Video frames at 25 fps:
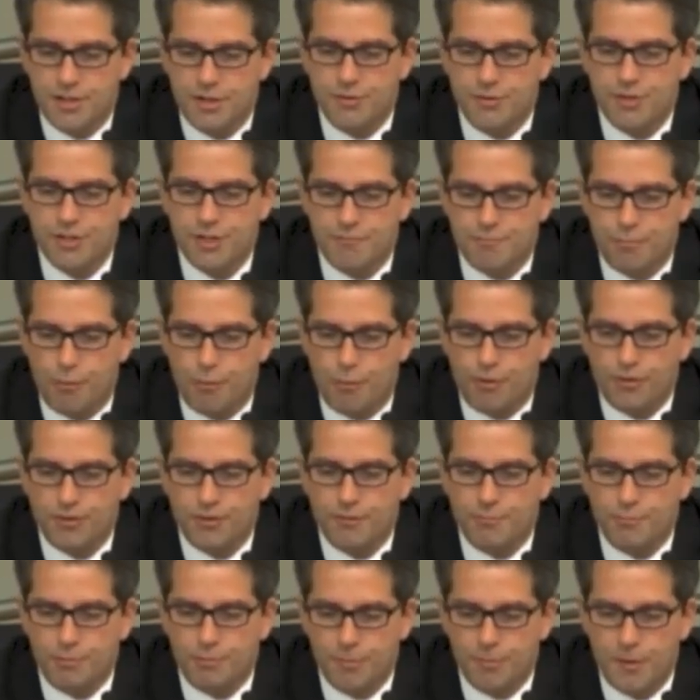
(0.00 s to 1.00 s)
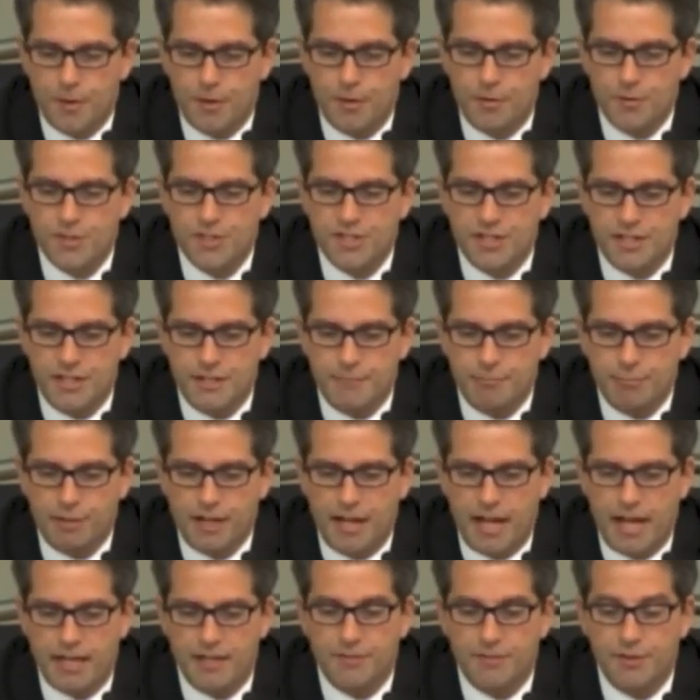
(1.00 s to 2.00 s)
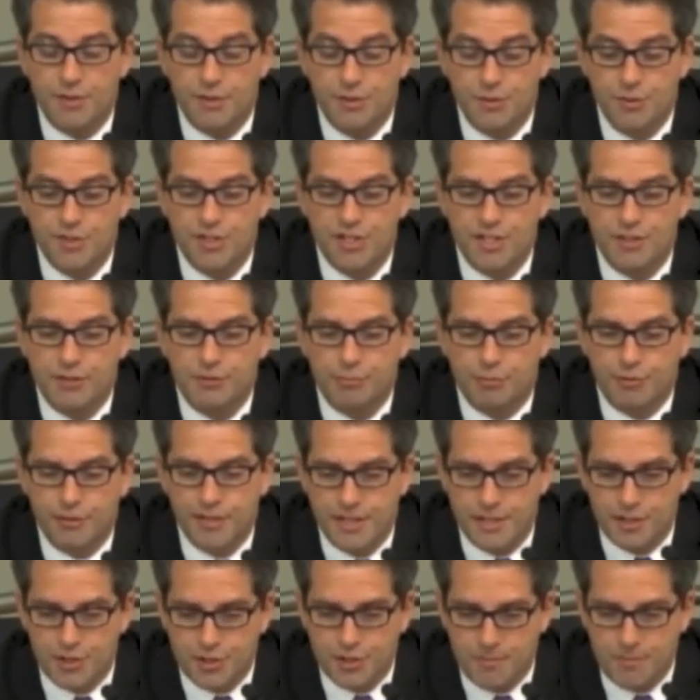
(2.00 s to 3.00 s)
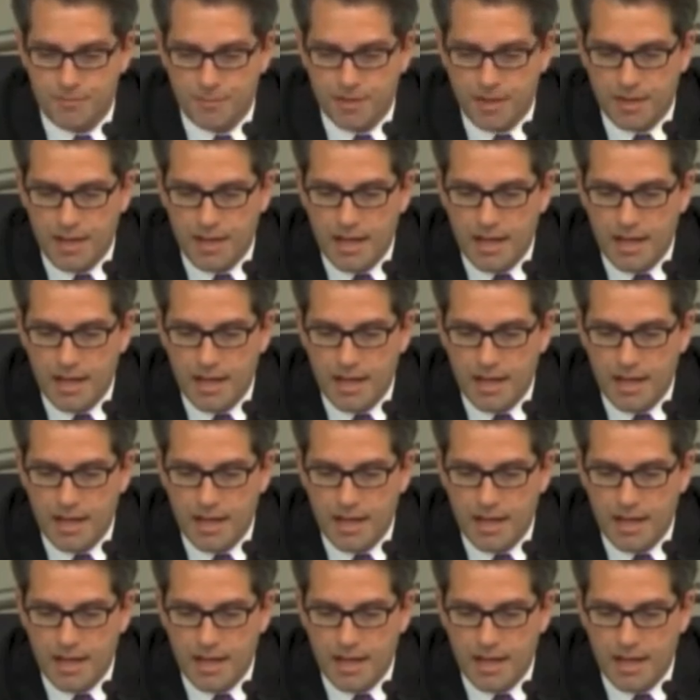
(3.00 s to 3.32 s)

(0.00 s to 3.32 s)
who support the proposed city plan of a new steel bridge.